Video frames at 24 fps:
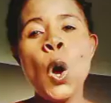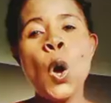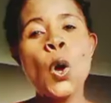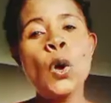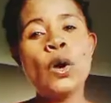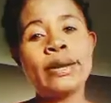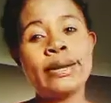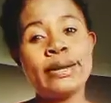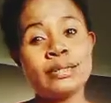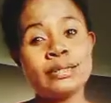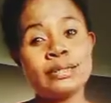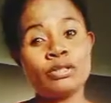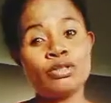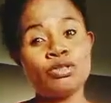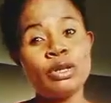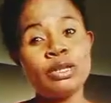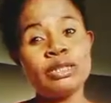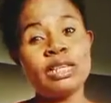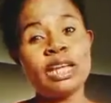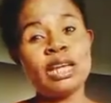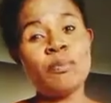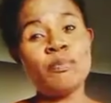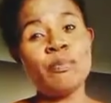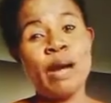
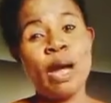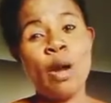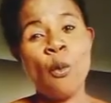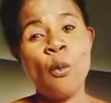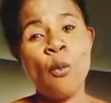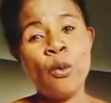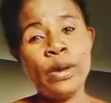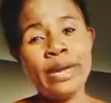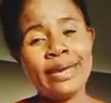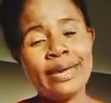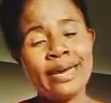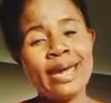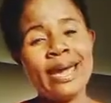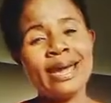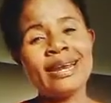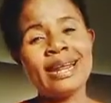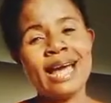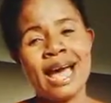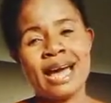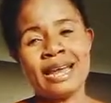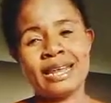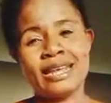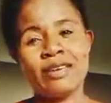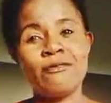orchestrated by wicked
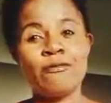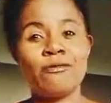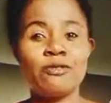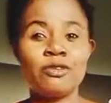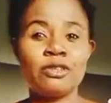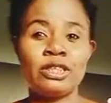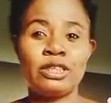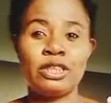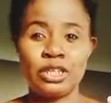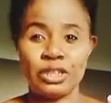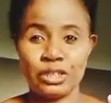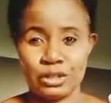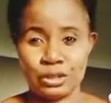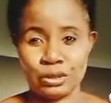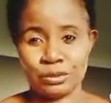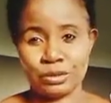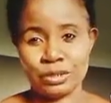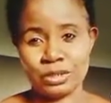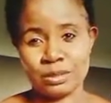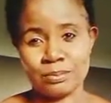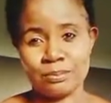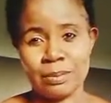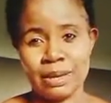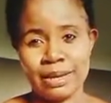and evil,
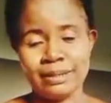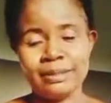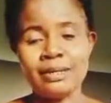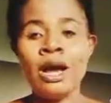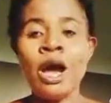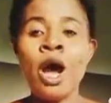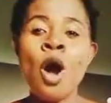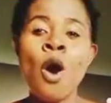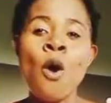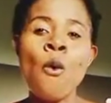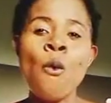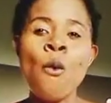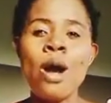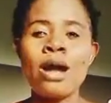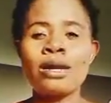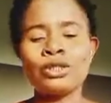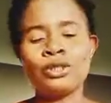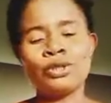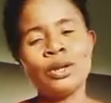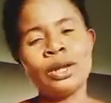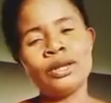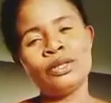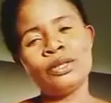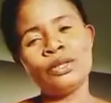dangerous men who
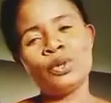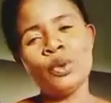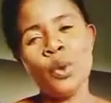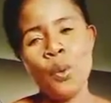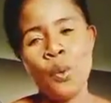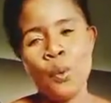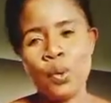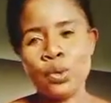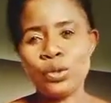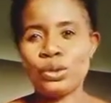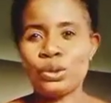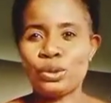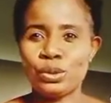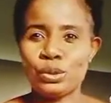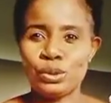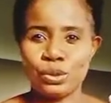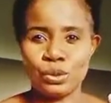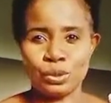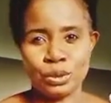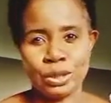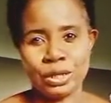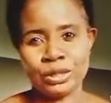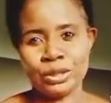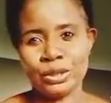actually don't want you
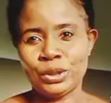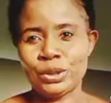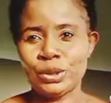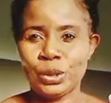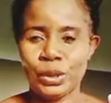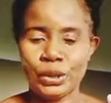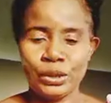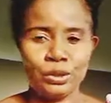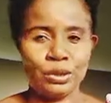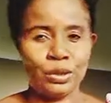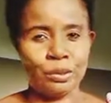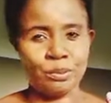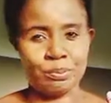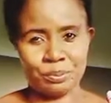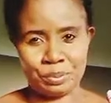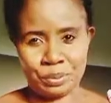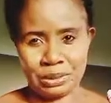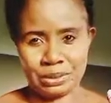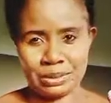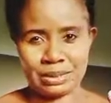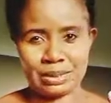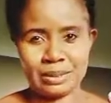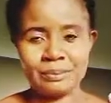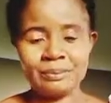to enjoy your
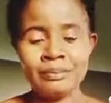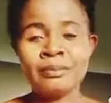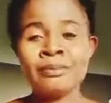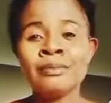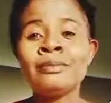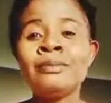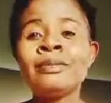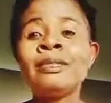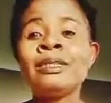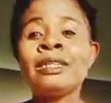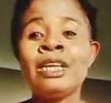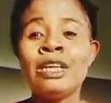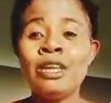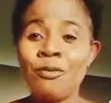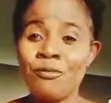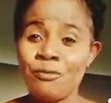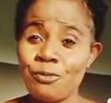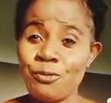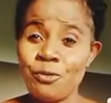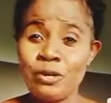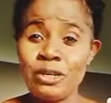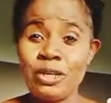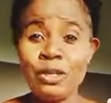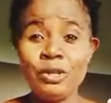peace. If
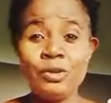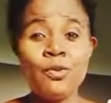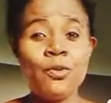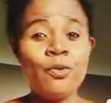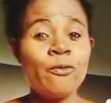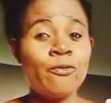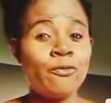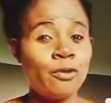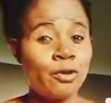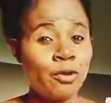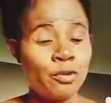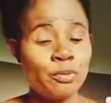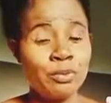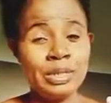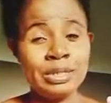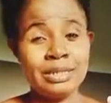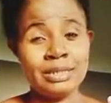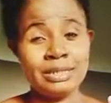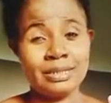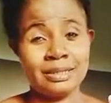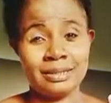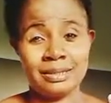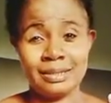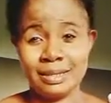only you will follow me
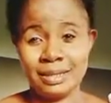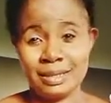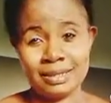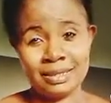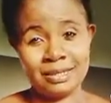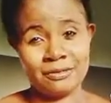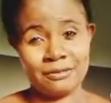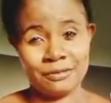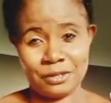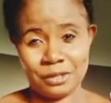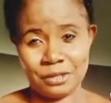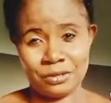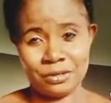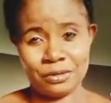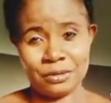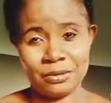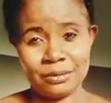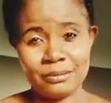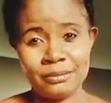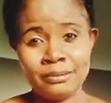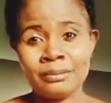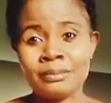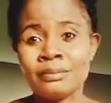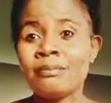to today's video,
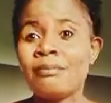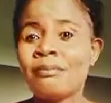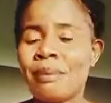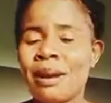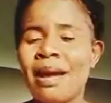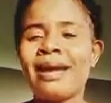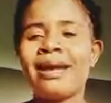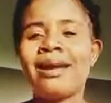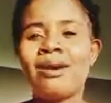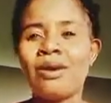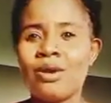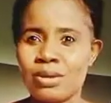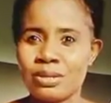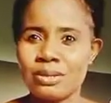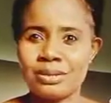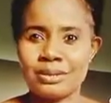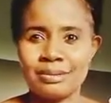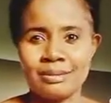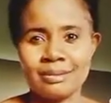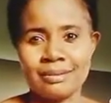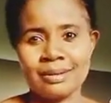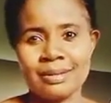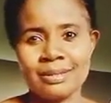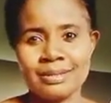by God's
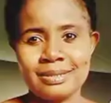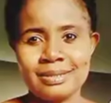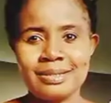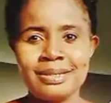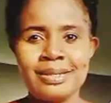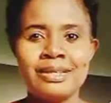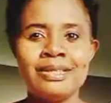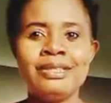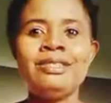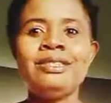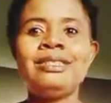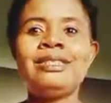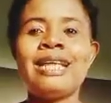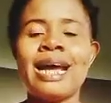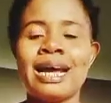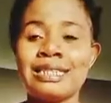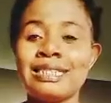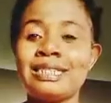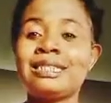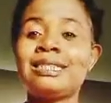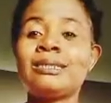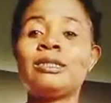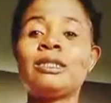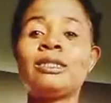grace,
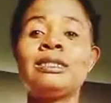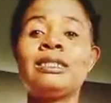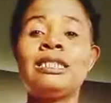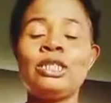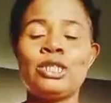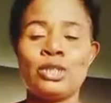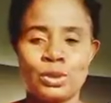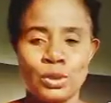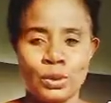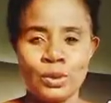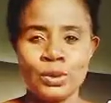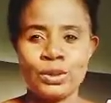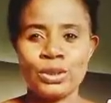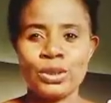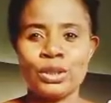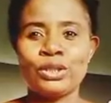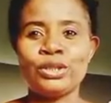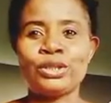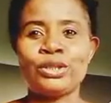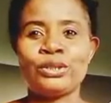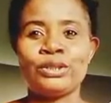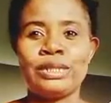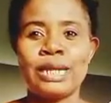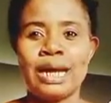that's the
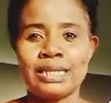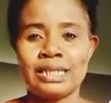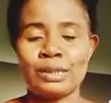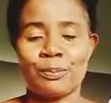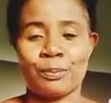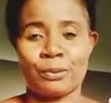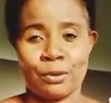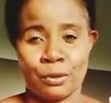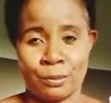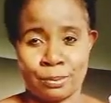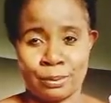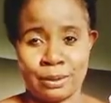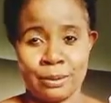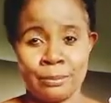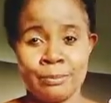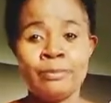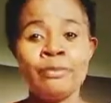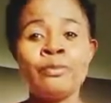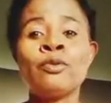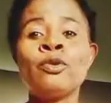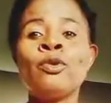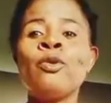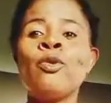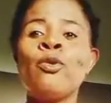solution to that problem
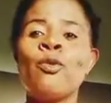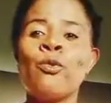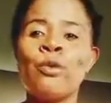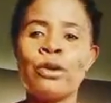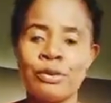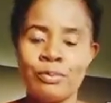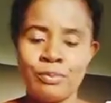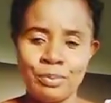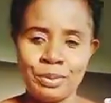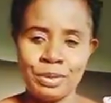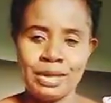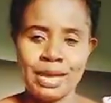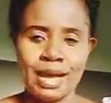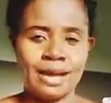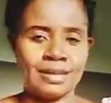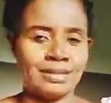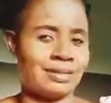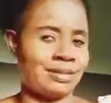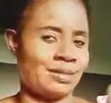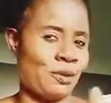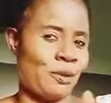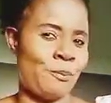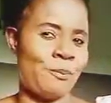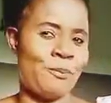will be
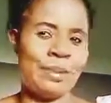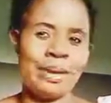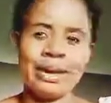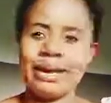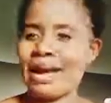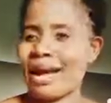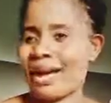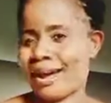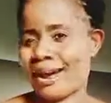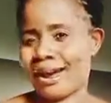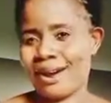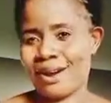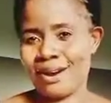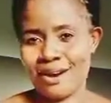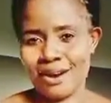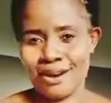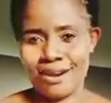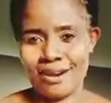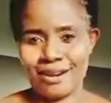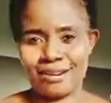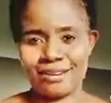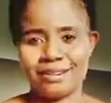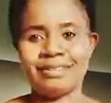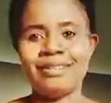at your beck and
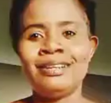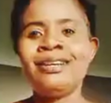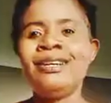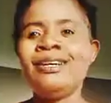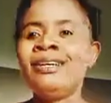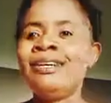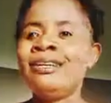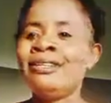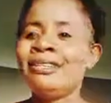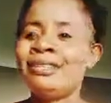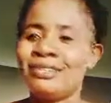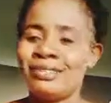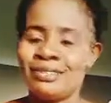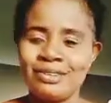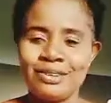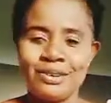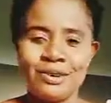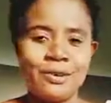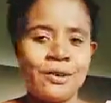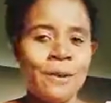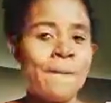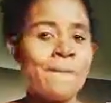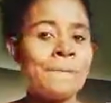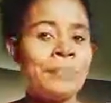call.
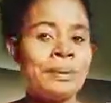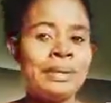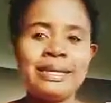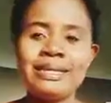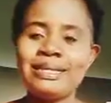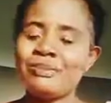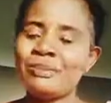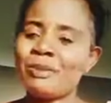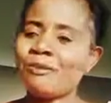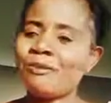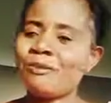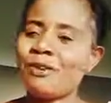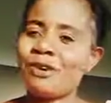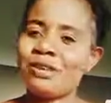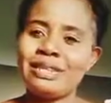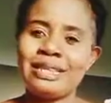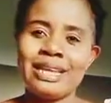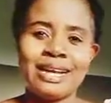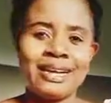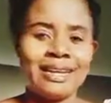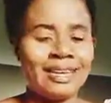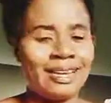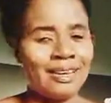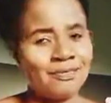So please, before
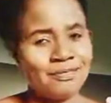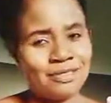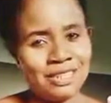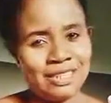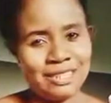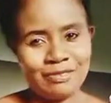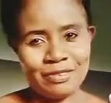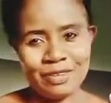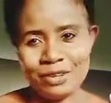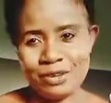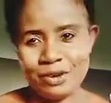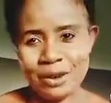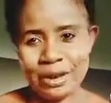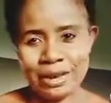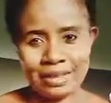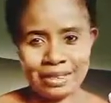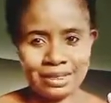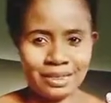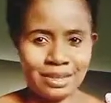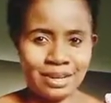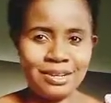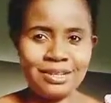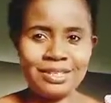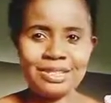then, give this video a
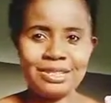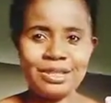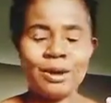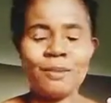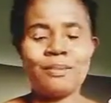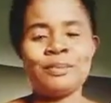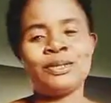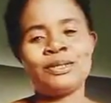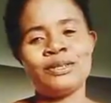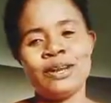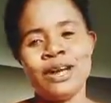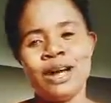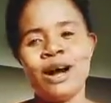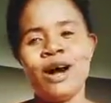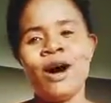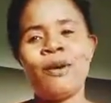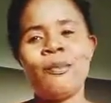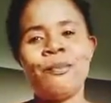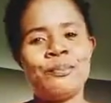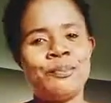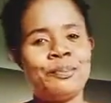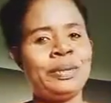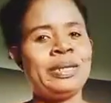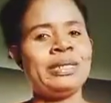thumbs up to
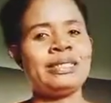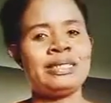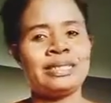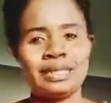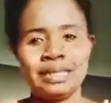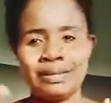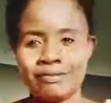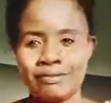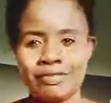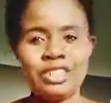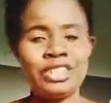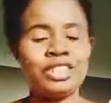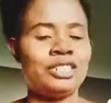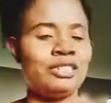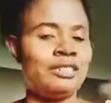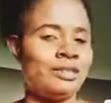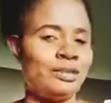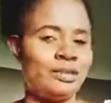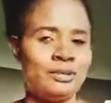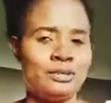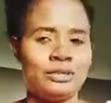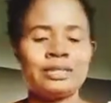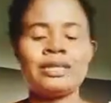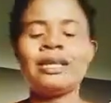help it reach
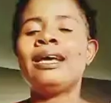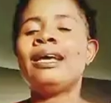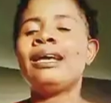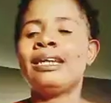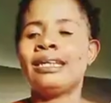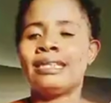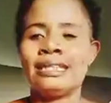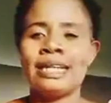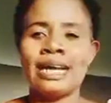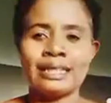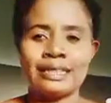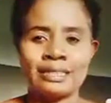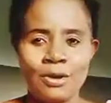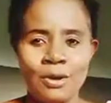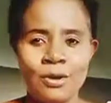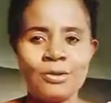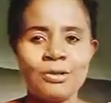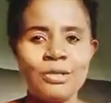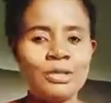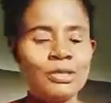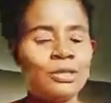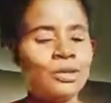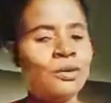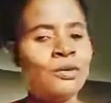those that
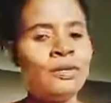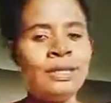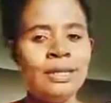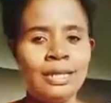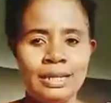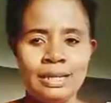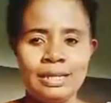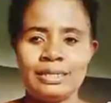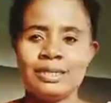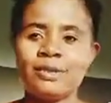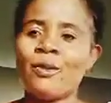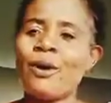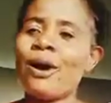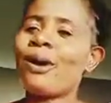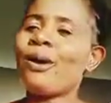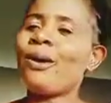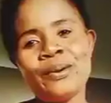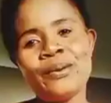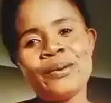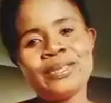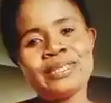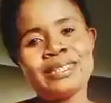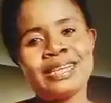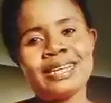also need it. Welcome
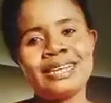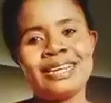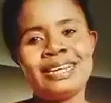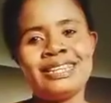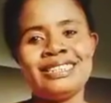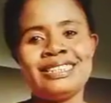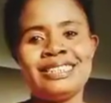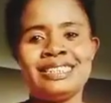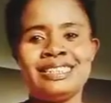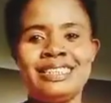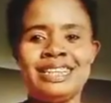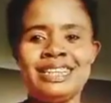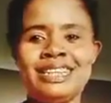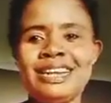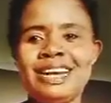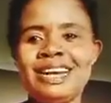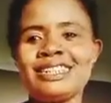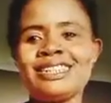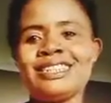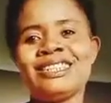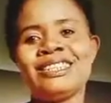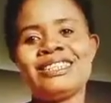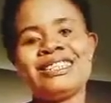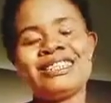once again to Jenny
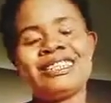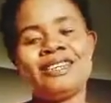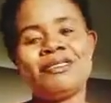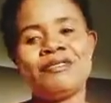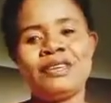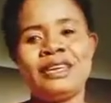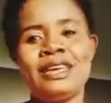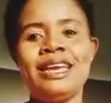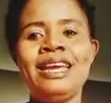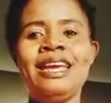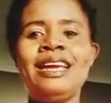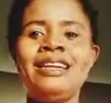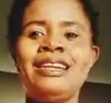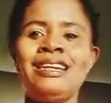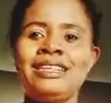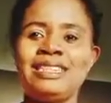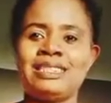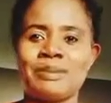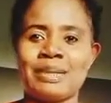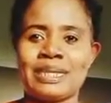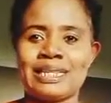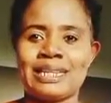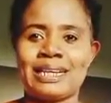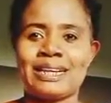Action TV. In this
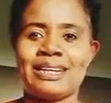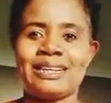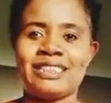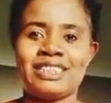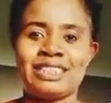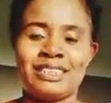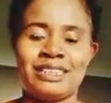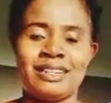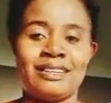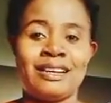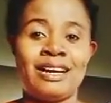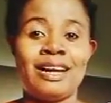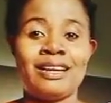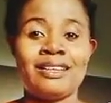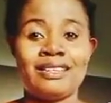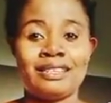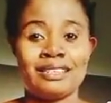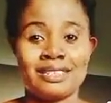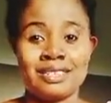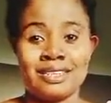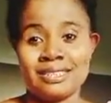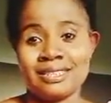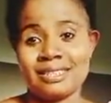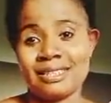particular channel, I'll
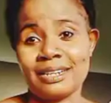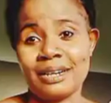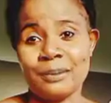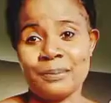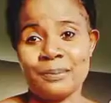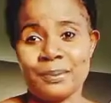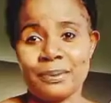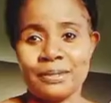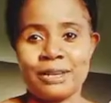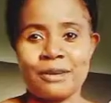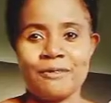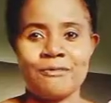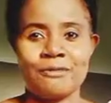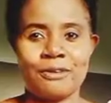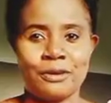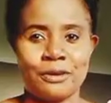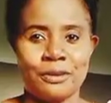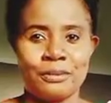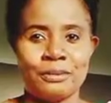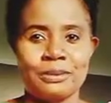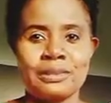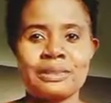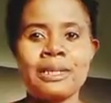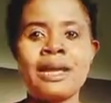discuss three important
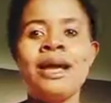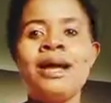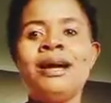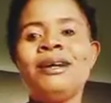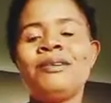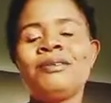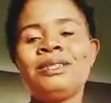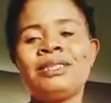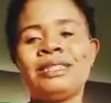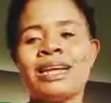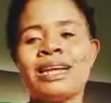variables which